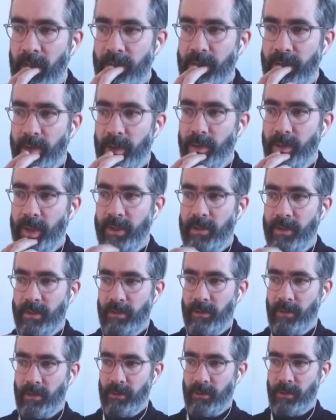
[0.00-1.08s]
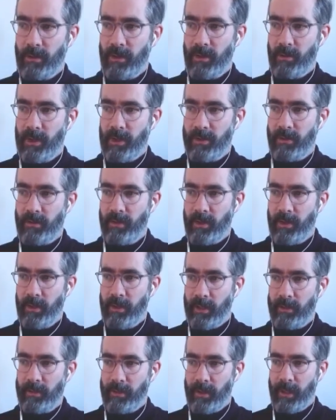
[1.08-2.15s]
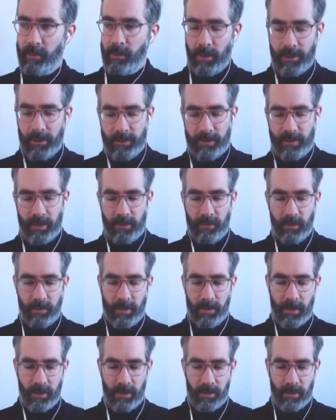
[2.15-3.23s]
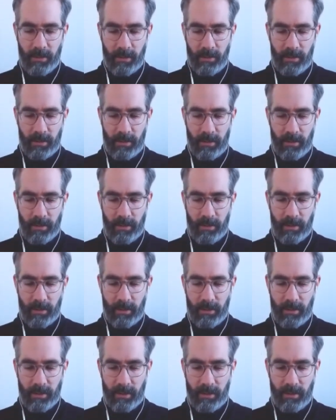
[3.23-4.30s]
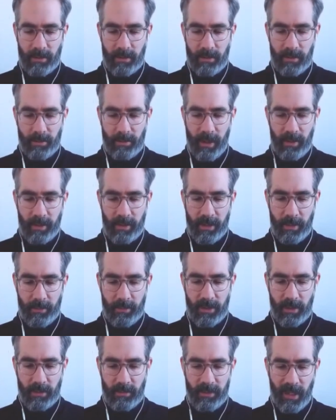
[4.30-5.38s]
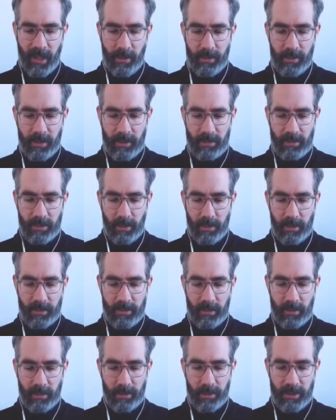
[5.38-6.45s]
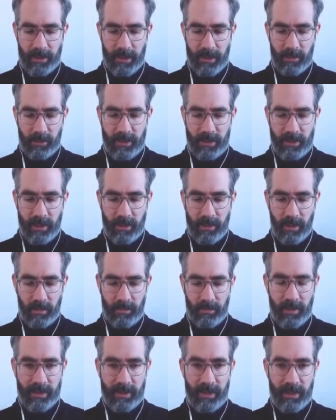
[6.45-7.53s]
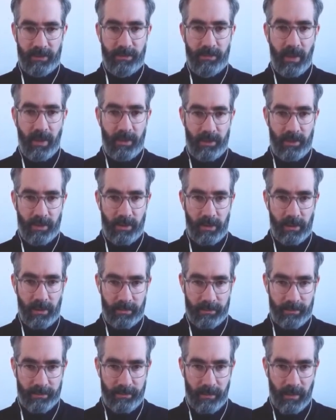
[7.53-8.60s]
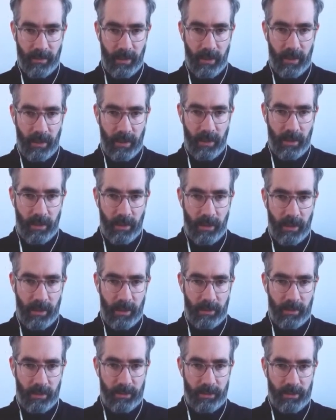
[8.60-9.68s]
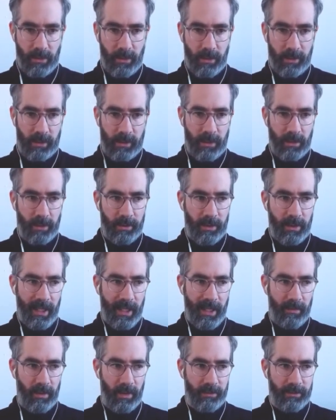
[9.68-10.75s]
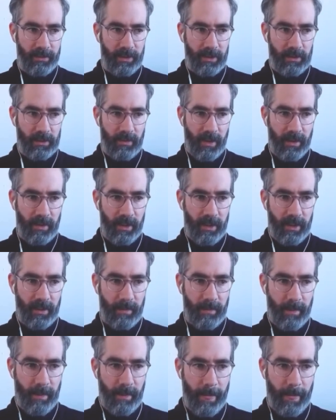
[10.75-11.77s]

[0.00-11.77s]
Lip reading: there is, there is a very, I would also say for me, there is a paradigm shift happening slowly, that we see conflict as functional. So on the level of this very